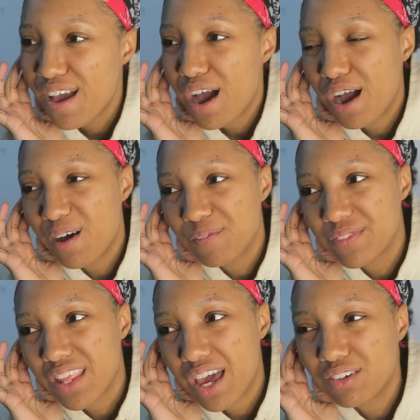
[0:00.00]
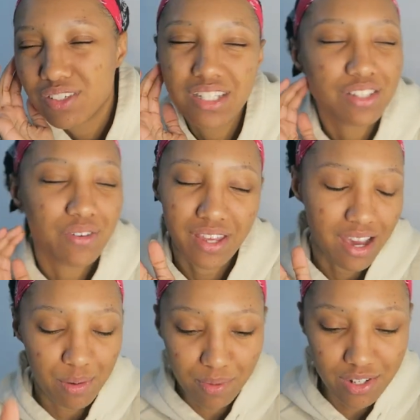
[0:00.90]
um I don't really know yet
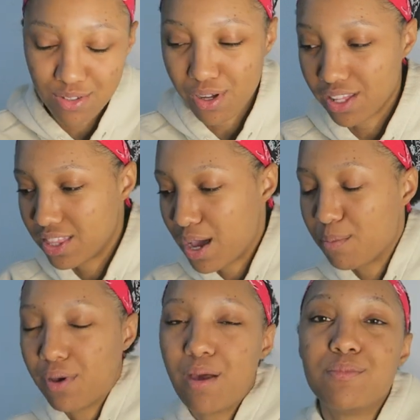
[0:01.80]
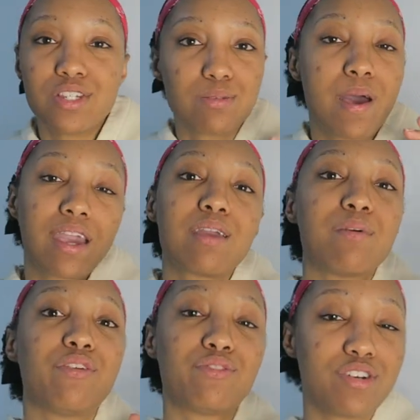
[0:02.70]
how I'm gonna do all of that, but I'm just packing
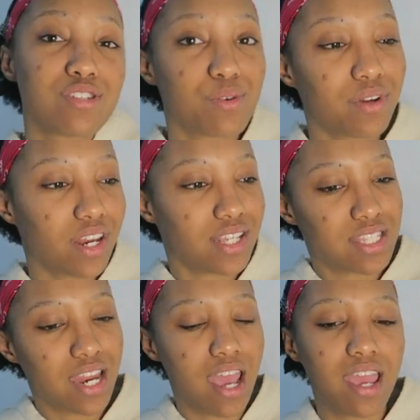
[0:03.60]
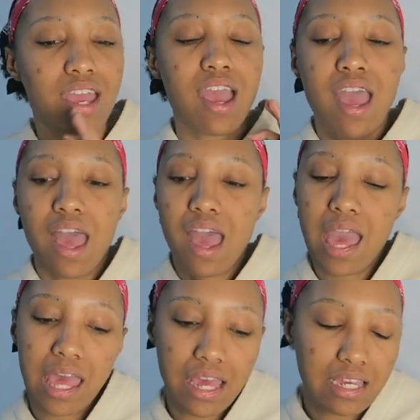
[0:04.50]
my first order today,
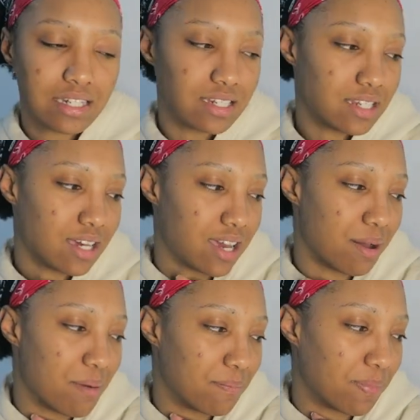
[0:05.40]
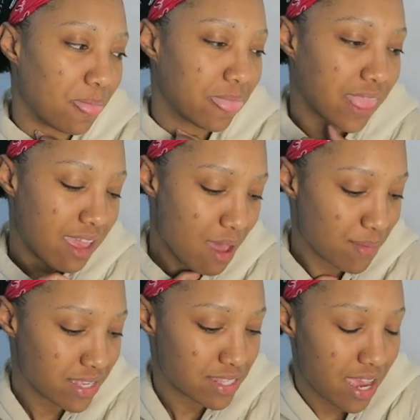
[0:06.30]
and um yeah, I'm
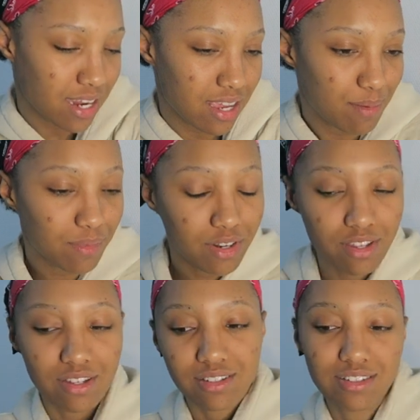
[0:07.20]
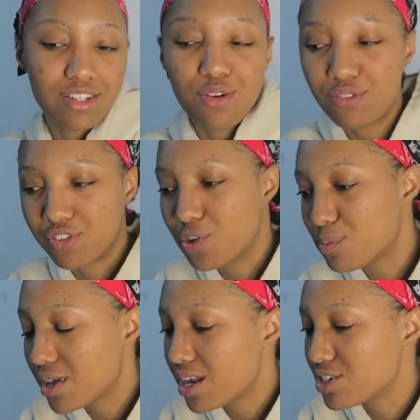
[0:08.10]
excited. I'm gonna, you know,
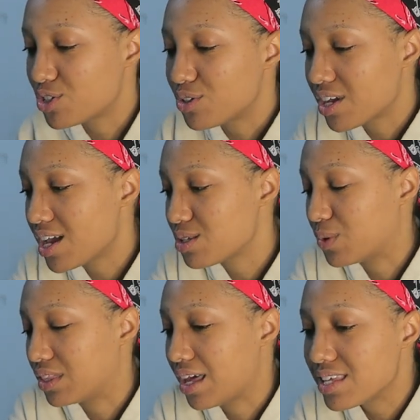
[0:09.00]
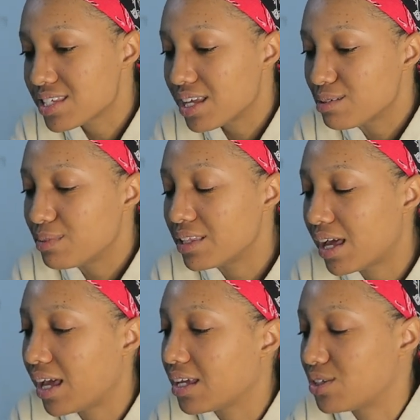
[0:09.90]
film it and show you guys what that's gonna be
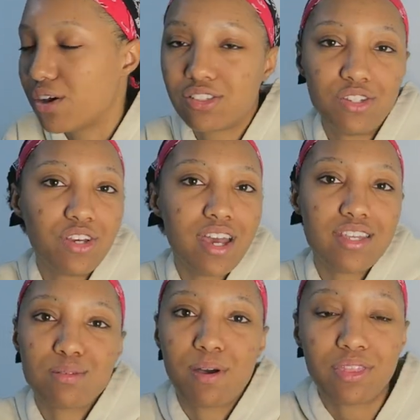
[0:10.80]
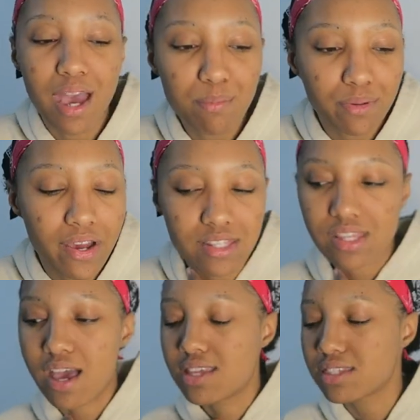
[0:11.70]
like, talk to you guys about that
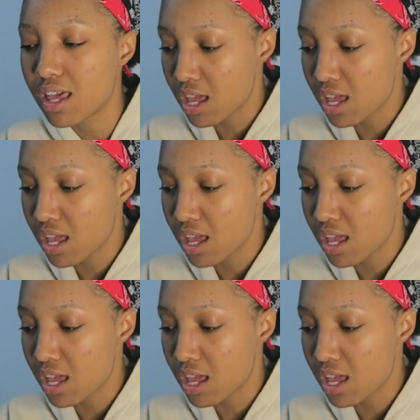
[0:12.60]
process.